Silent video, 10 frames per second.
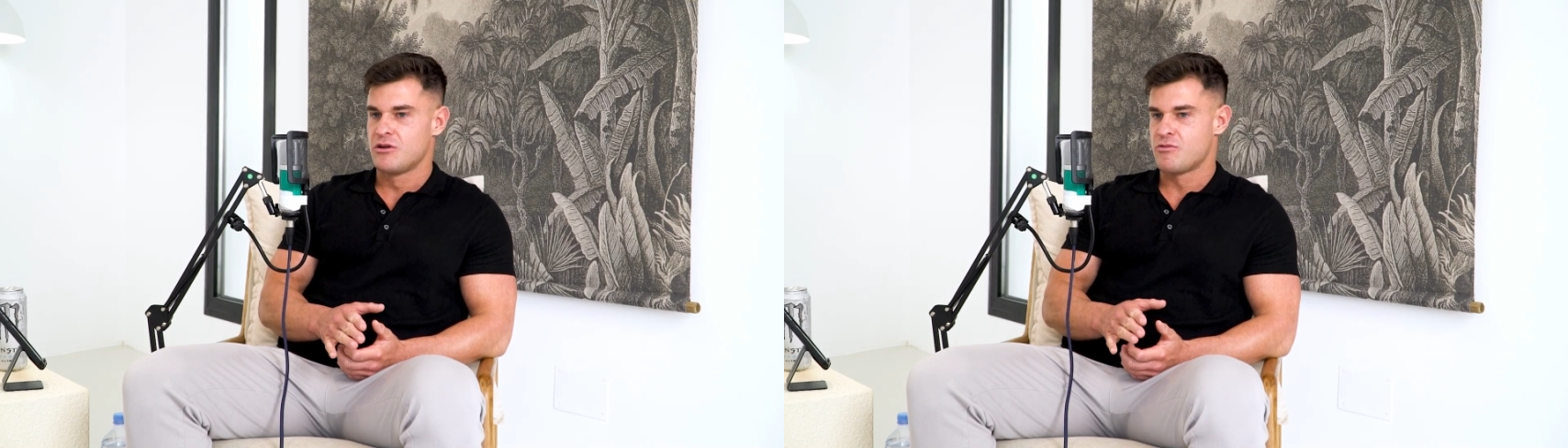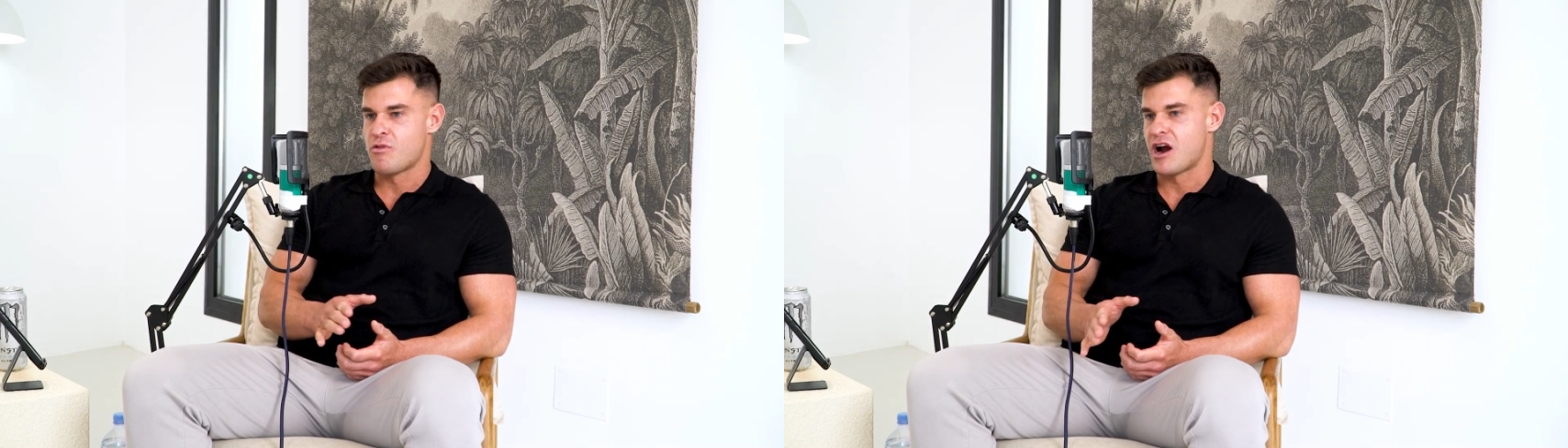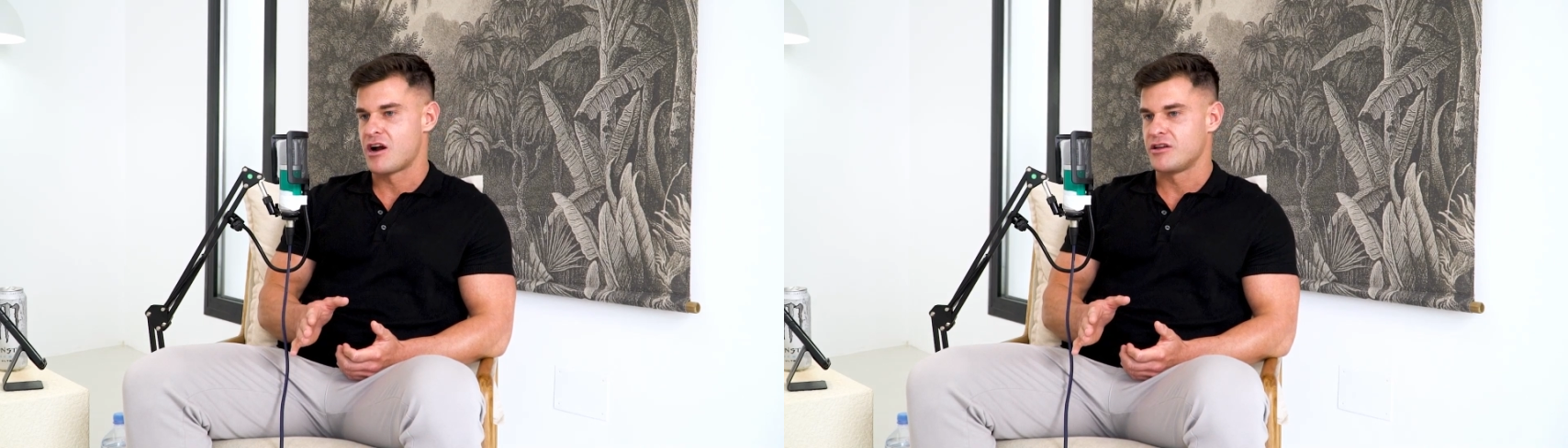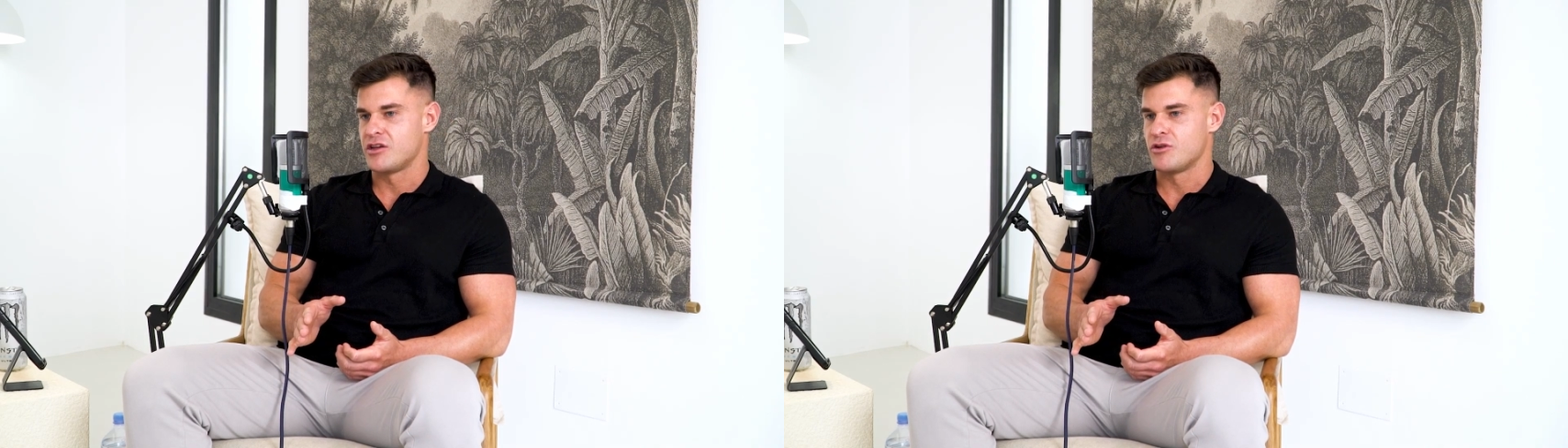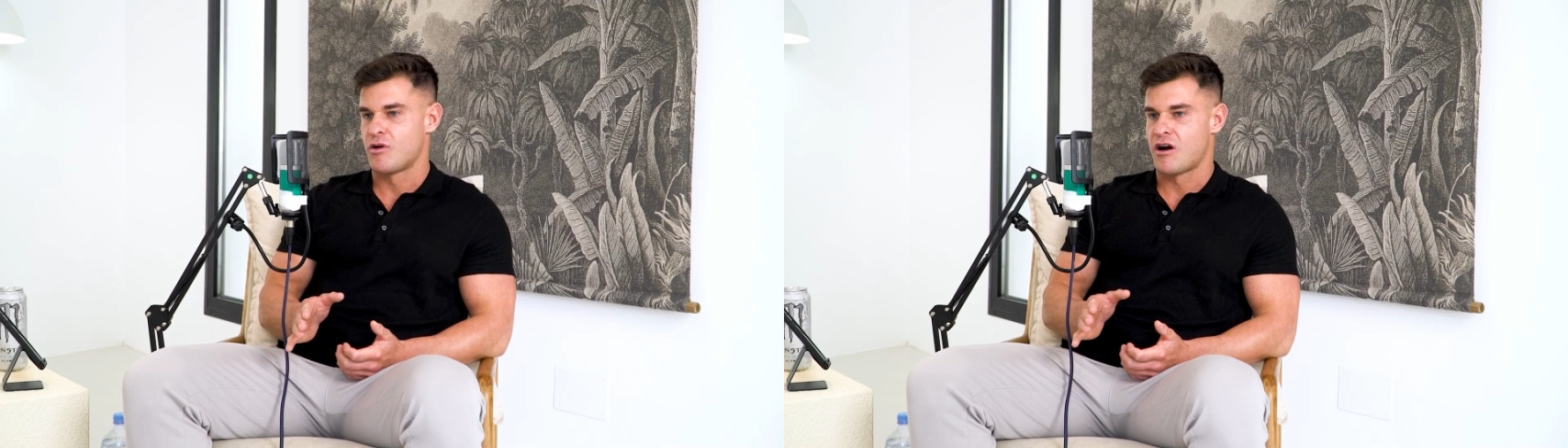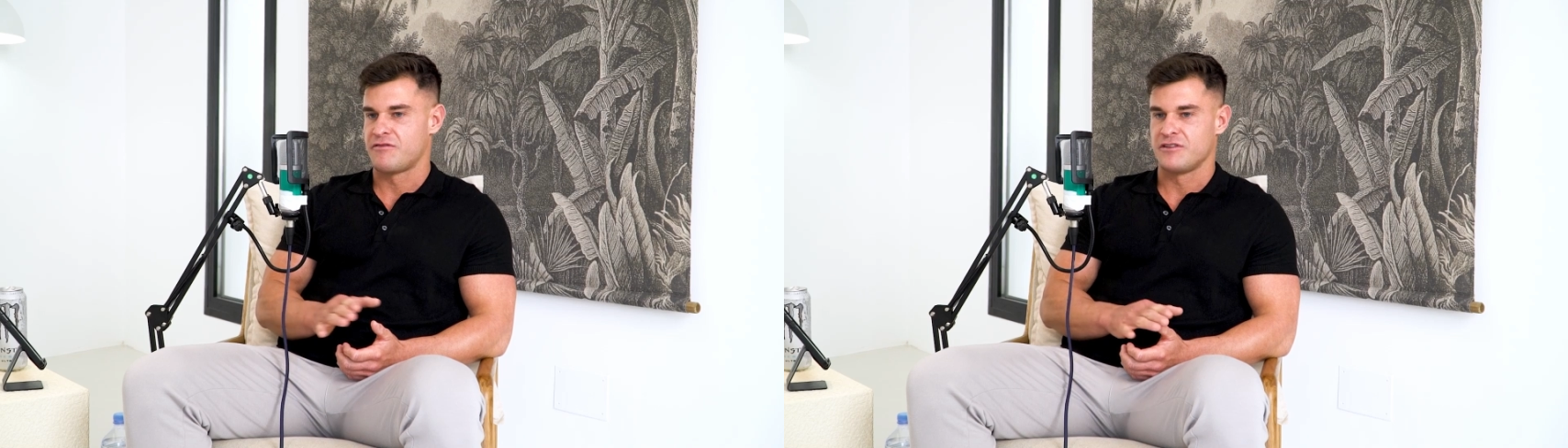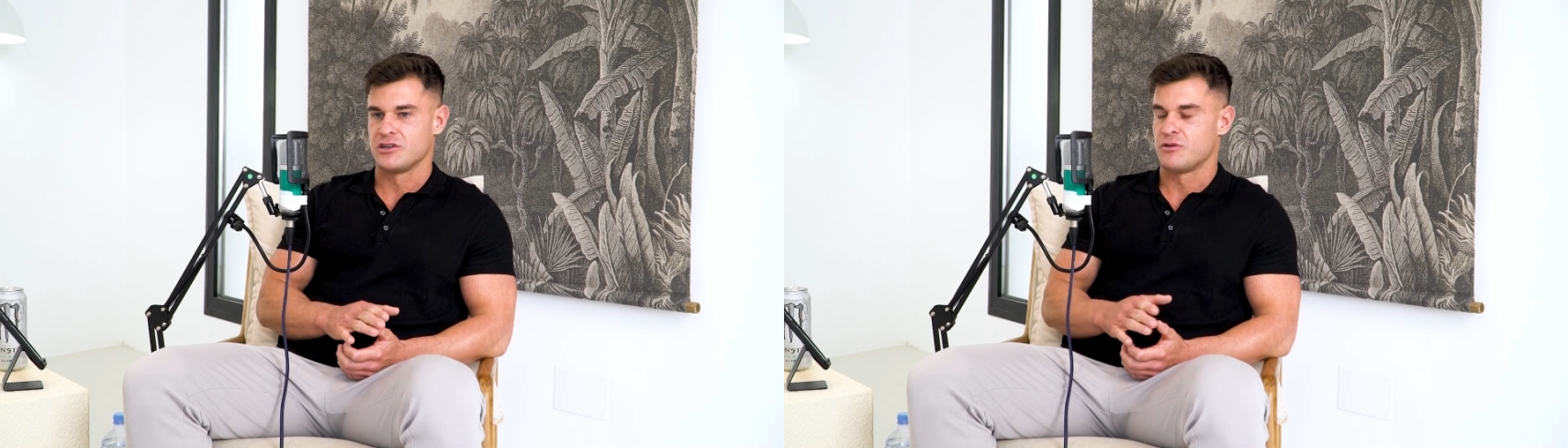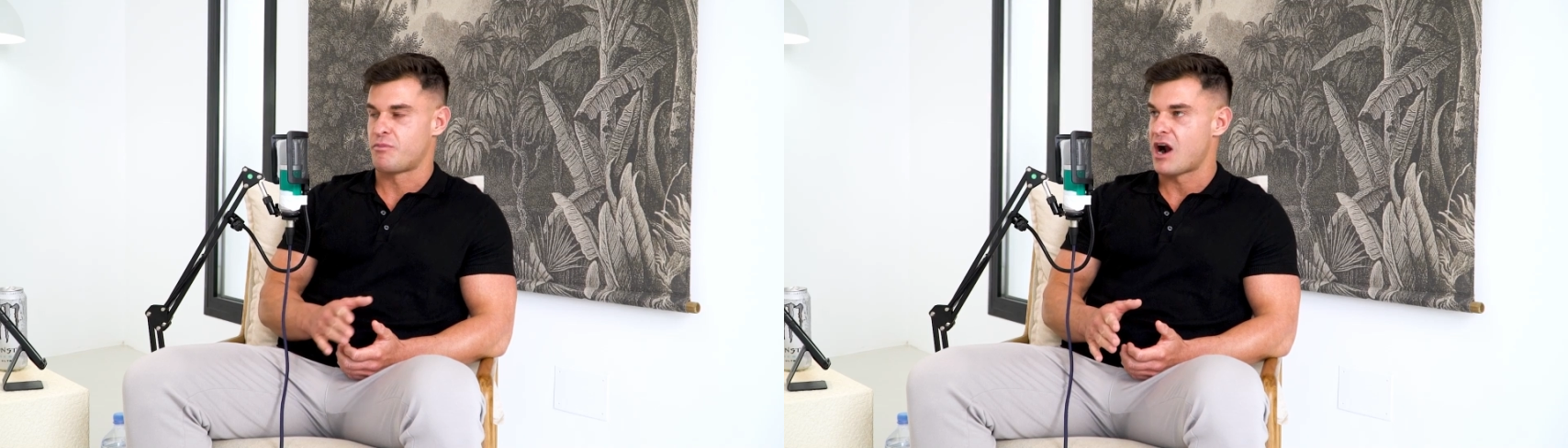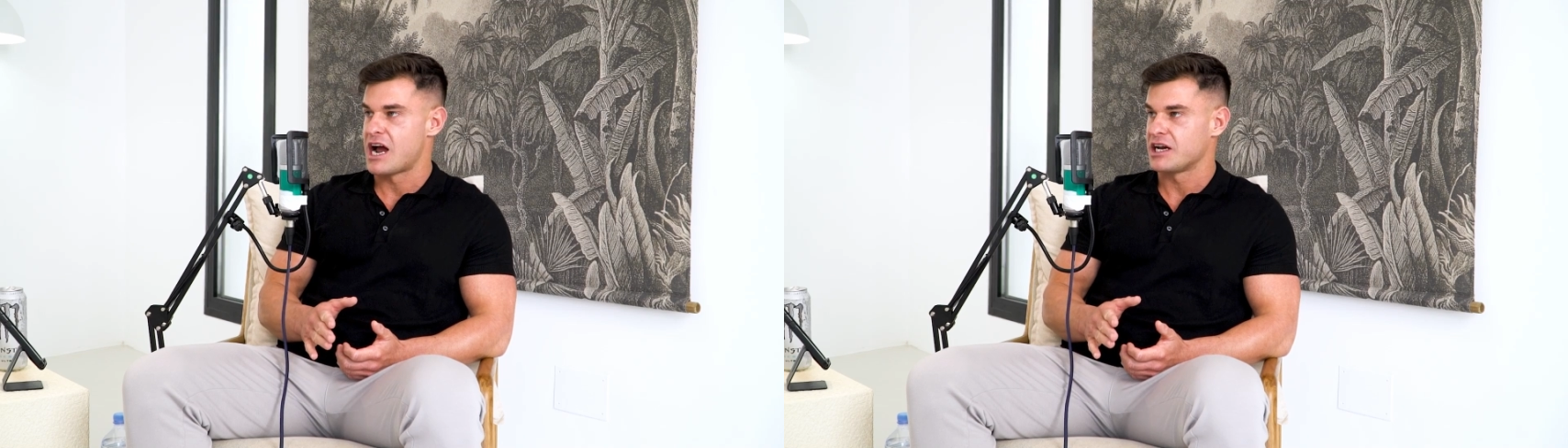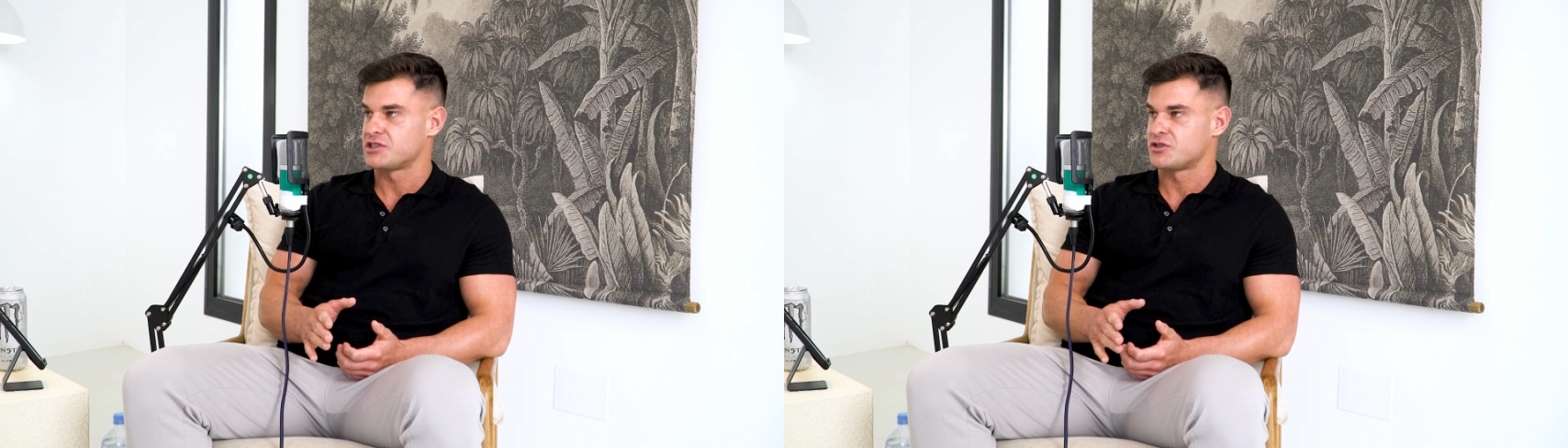where you are feeling
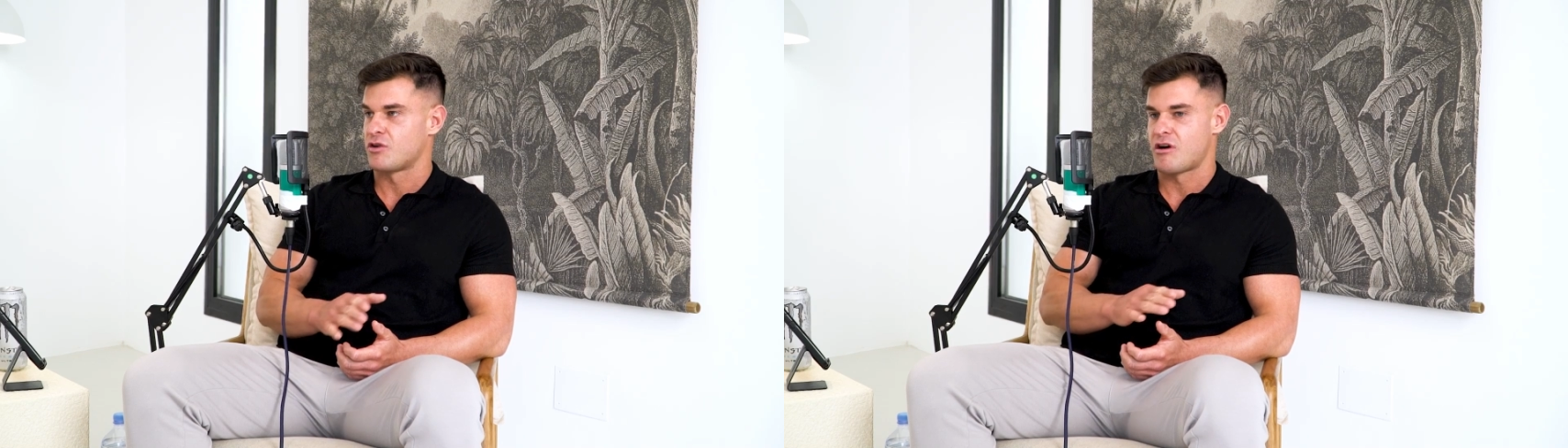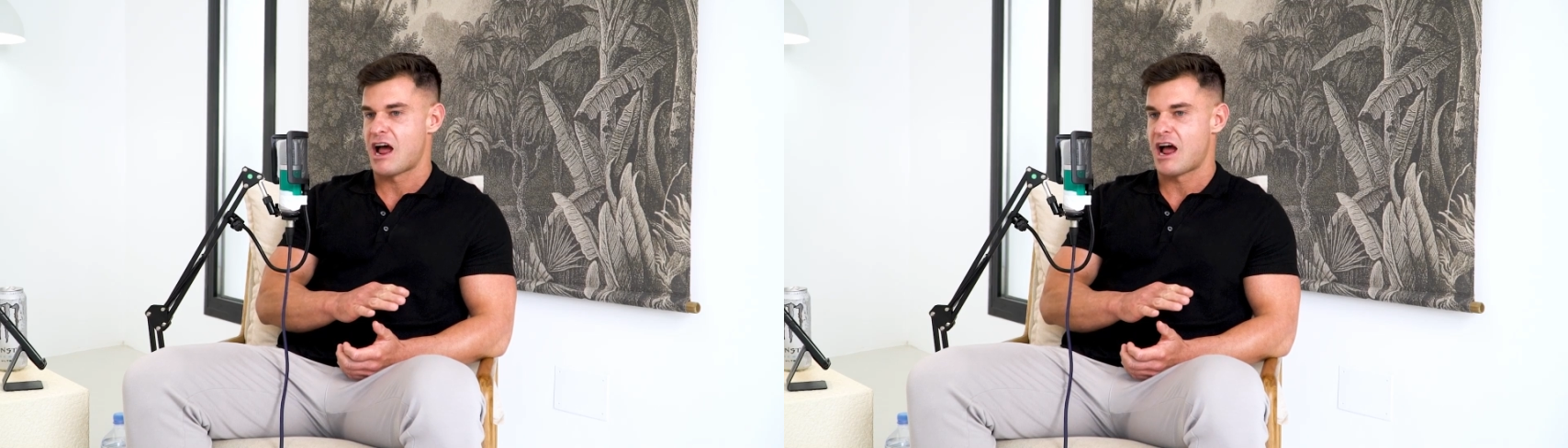depressed or